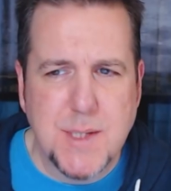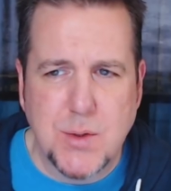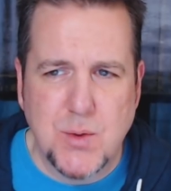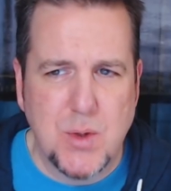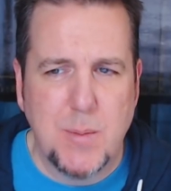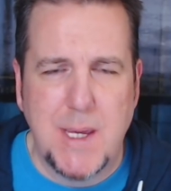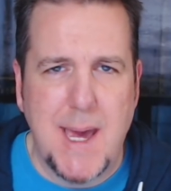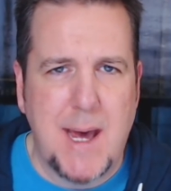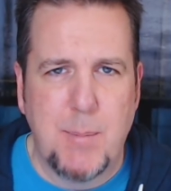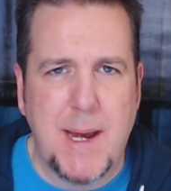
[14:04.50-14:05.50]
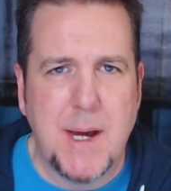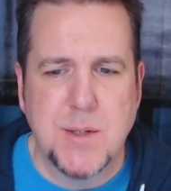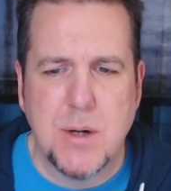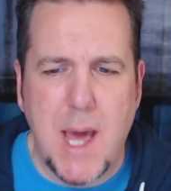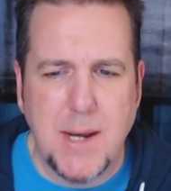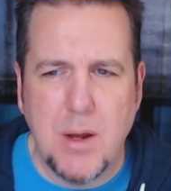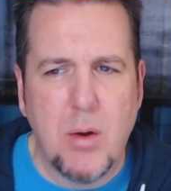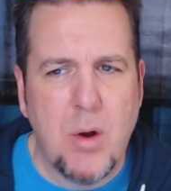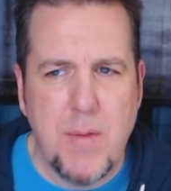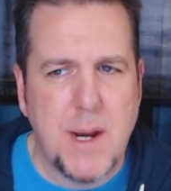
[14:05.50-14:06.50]
extremely haphazard. I
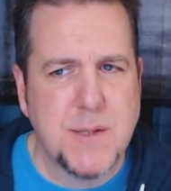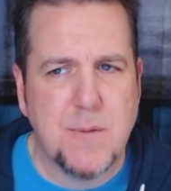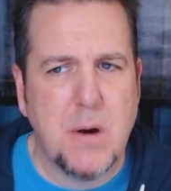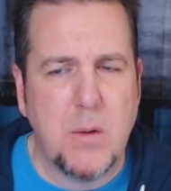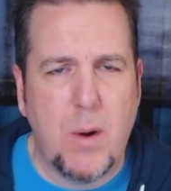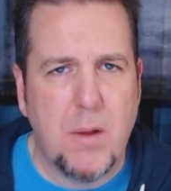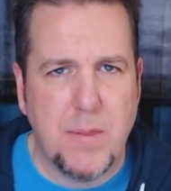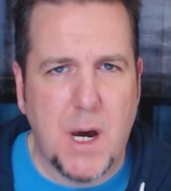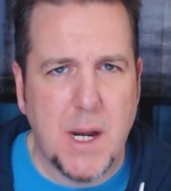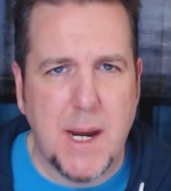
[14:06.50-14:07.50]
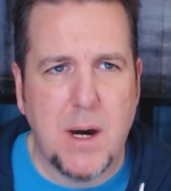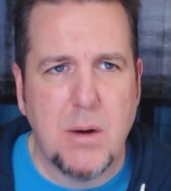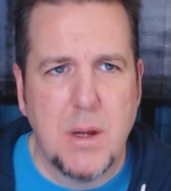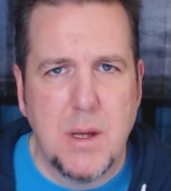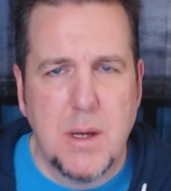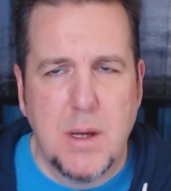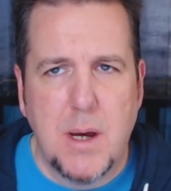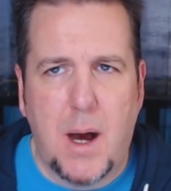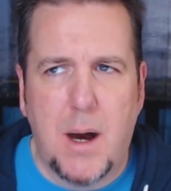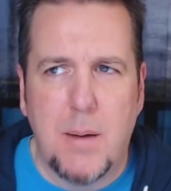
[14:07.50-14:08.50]
don't know that it's very well thought out.
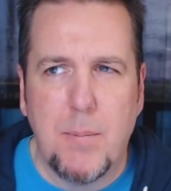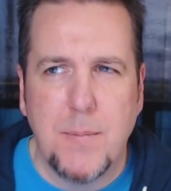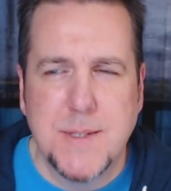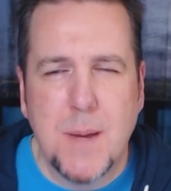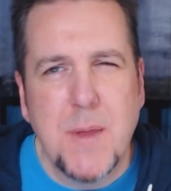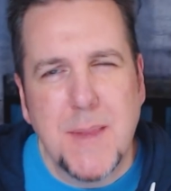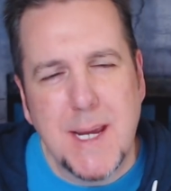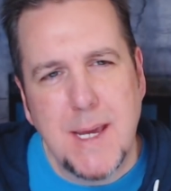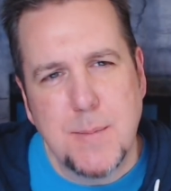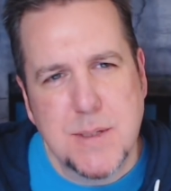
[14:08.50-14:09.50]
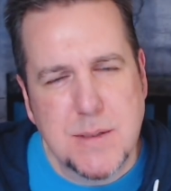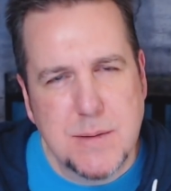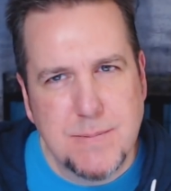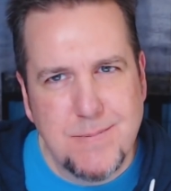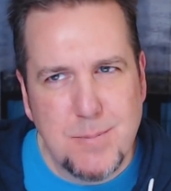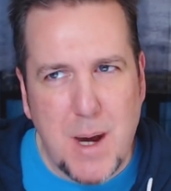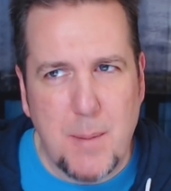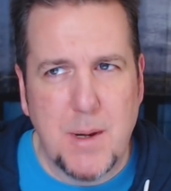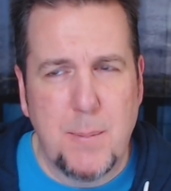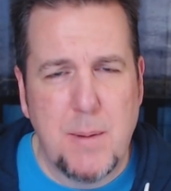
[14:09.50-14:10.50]
Um, something that keeps
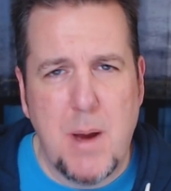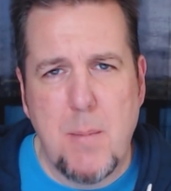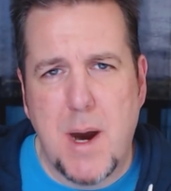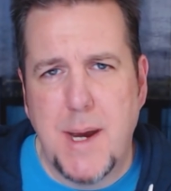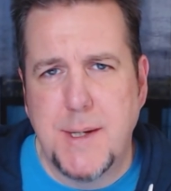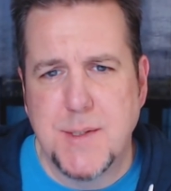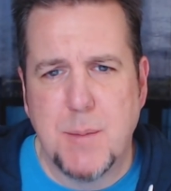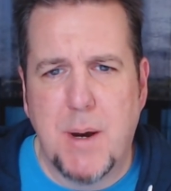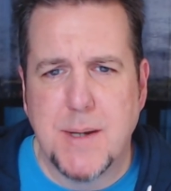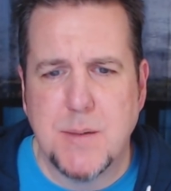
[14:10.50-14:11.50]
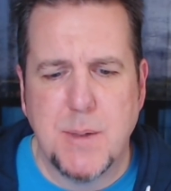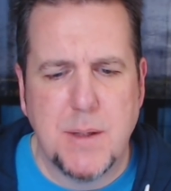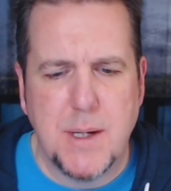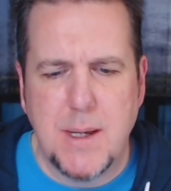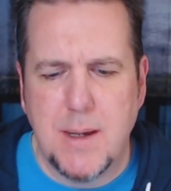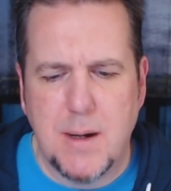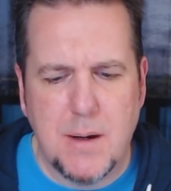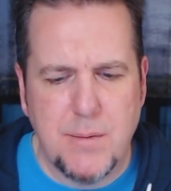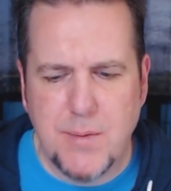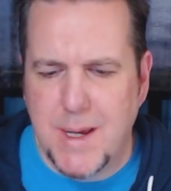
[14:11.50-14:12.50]
popping up in my mind is the possibility
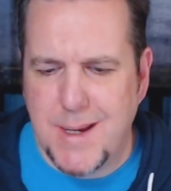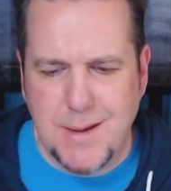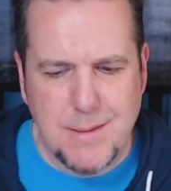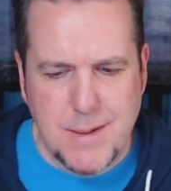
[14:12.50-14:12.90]
of like,